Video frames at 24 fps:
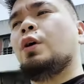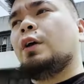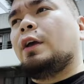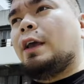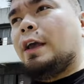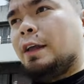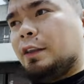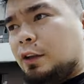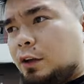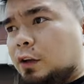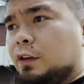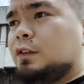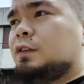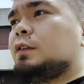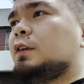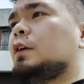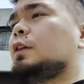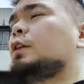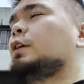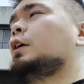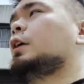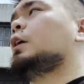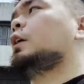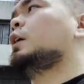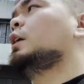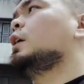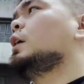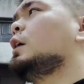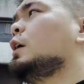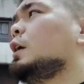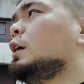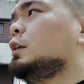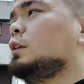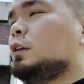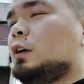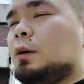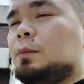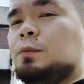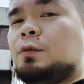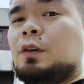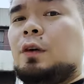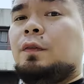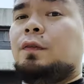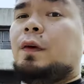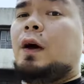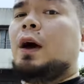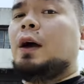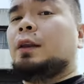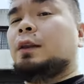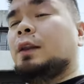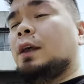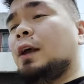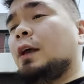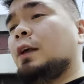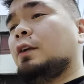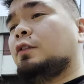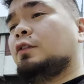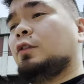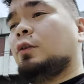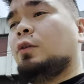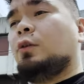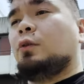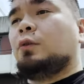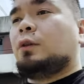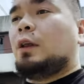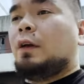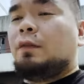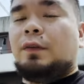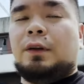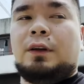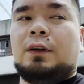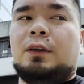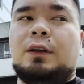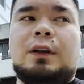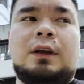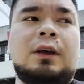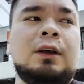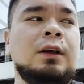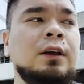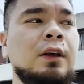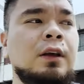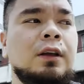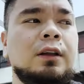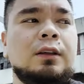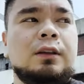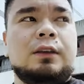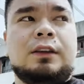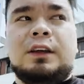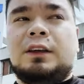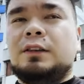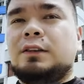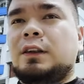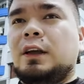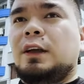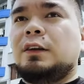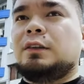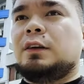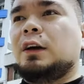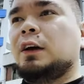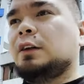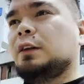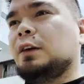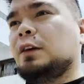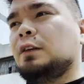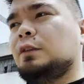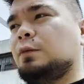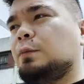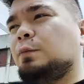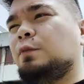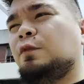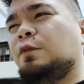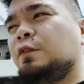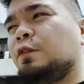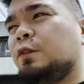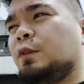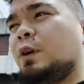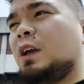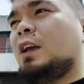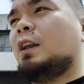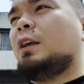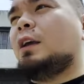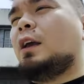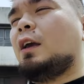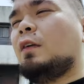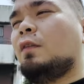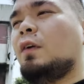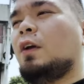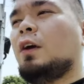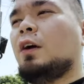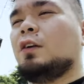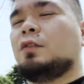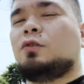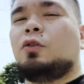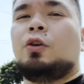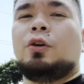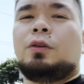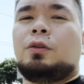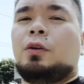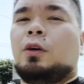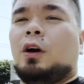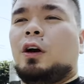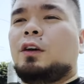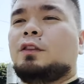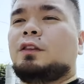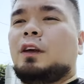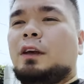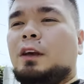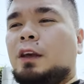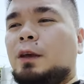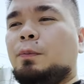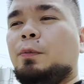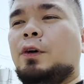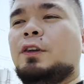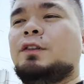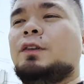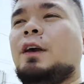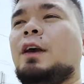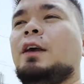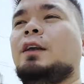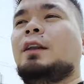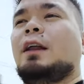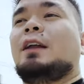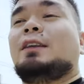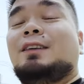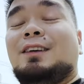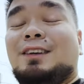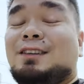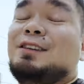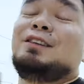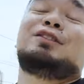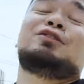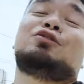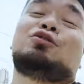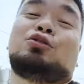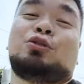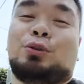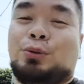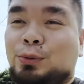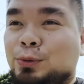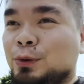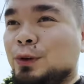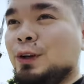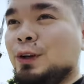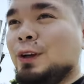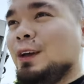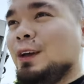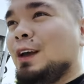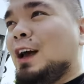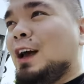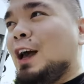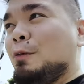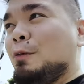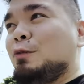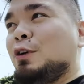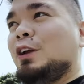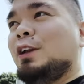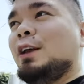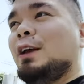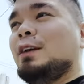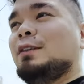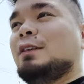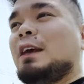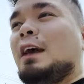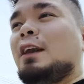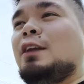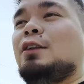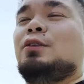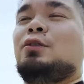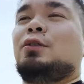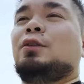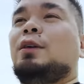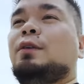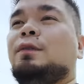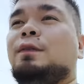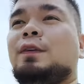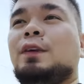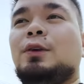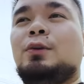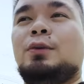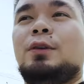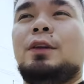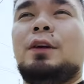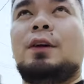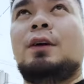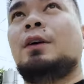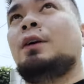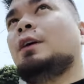can consider in terms of Hyundai. So definitely these days Hyundai is really giving us good cars. I keep on saying that because it's true. I'm really excited to review the